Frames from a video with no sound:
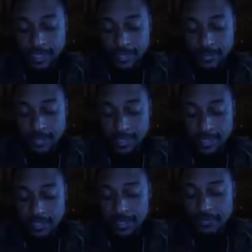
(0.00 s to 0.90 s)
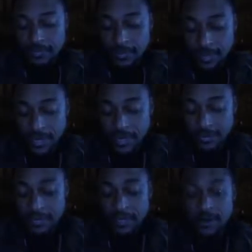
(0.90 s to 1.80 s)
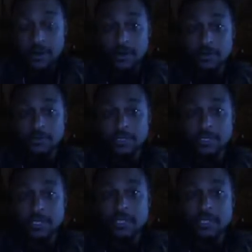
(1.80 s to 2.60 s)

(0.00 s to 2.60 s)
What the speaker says: eat it with unleavened bread and bitter herbs.